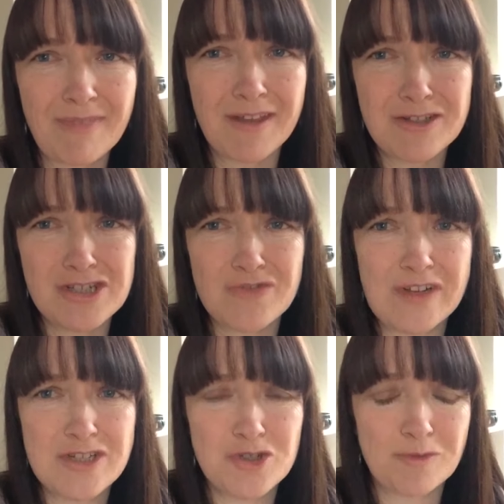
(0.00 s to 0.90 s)
It just
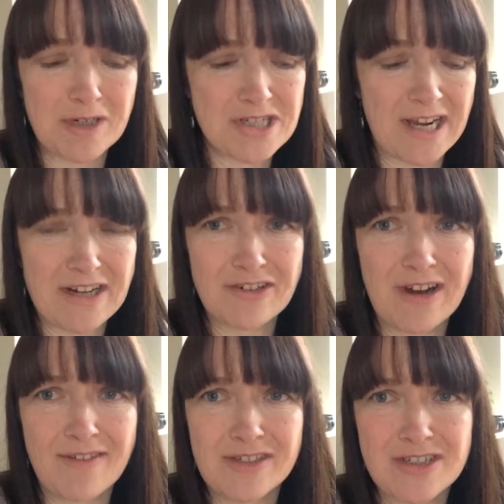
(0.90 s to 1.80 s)
feels so much lighter
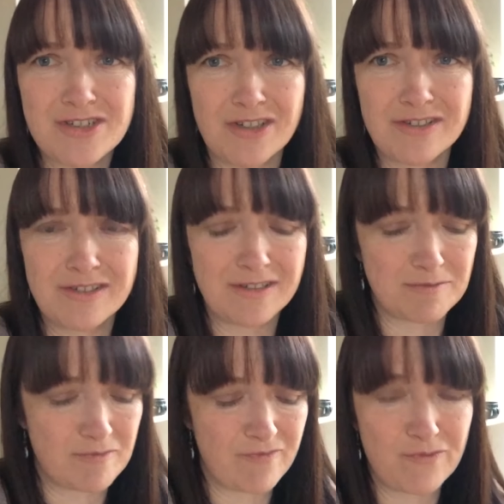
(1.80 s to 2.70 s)
having it
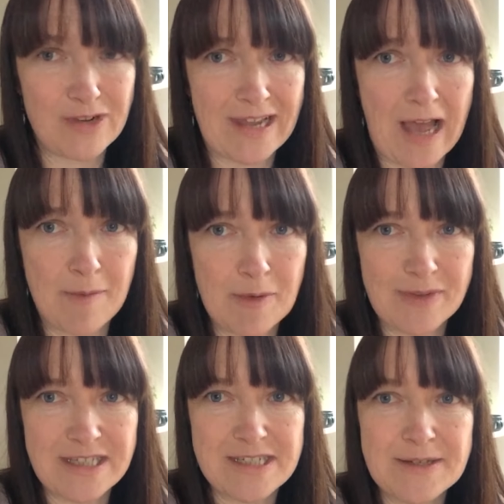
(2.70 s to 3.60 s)
done. I'm really happy
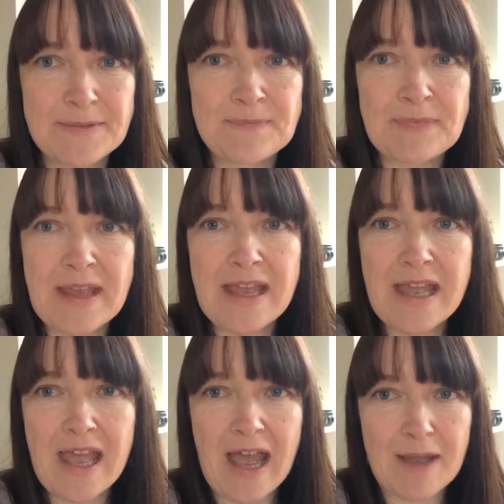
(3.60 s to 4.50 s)
with it.
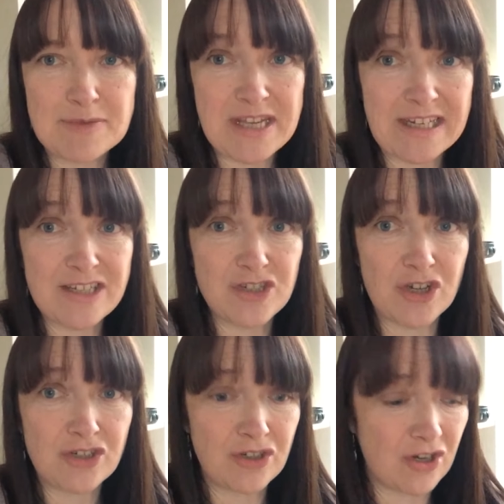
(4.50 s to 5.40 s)
I'm sitting
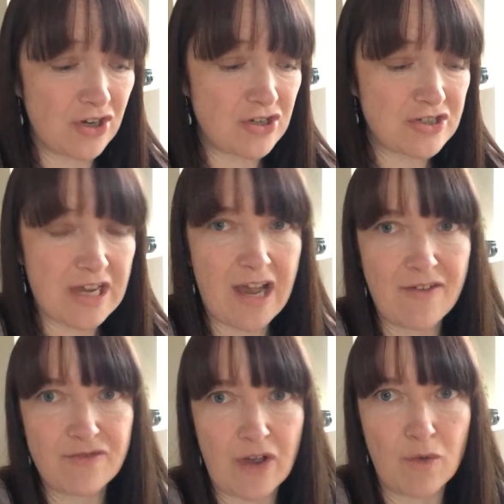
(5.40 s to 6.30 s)
down now to
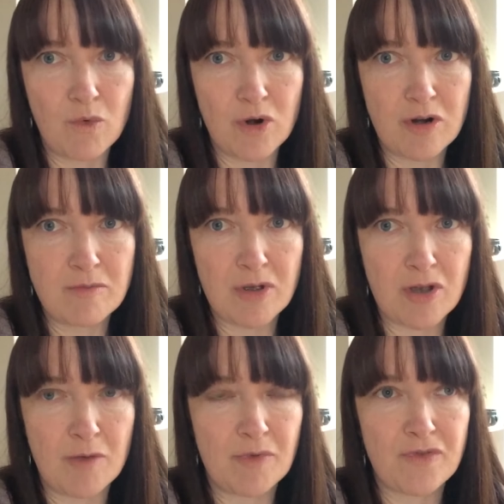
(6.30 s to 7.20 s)
have a warm
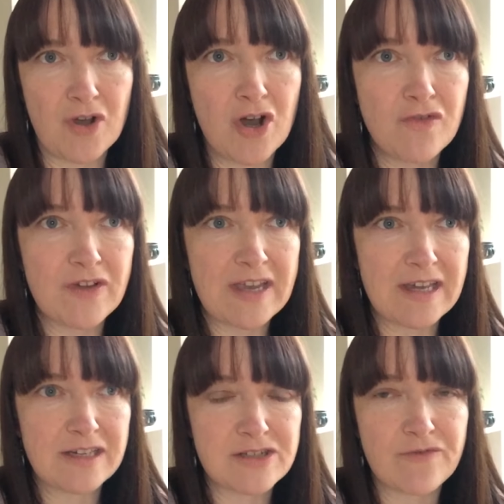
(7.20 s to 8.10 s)
cup of coffee.
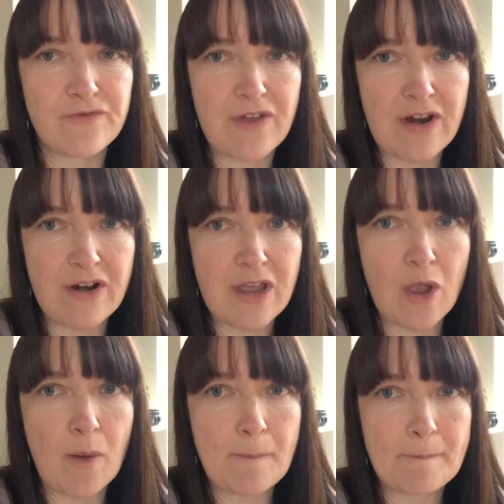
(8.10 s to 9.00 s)
It is
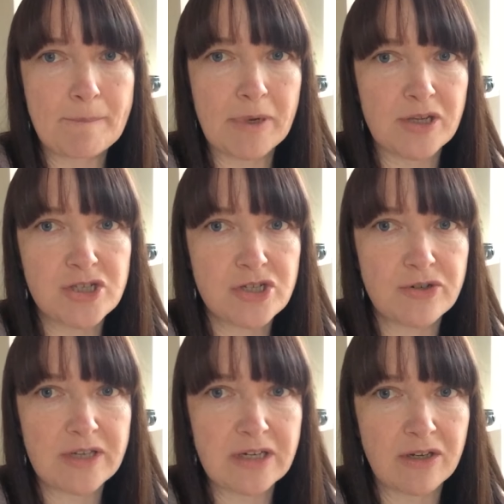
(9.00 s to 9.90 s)
very
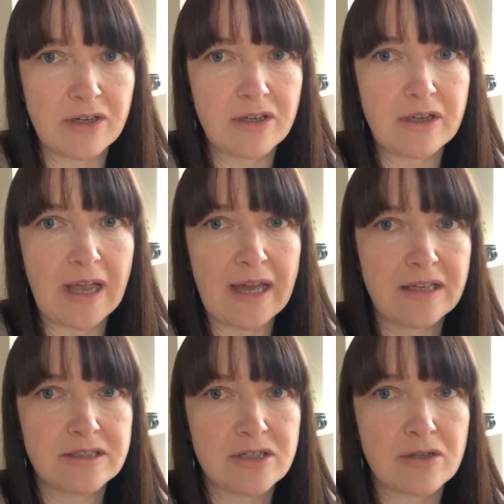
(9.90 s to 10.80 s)
blustery now
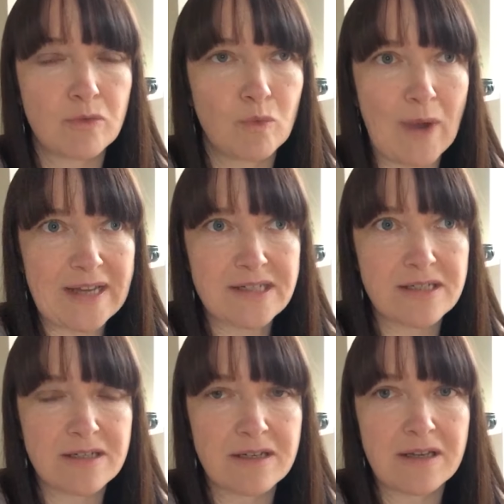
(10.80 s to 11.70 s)
and
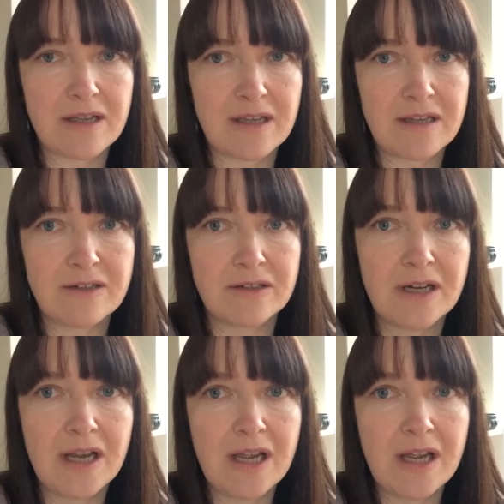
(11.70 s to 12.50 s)
wet here.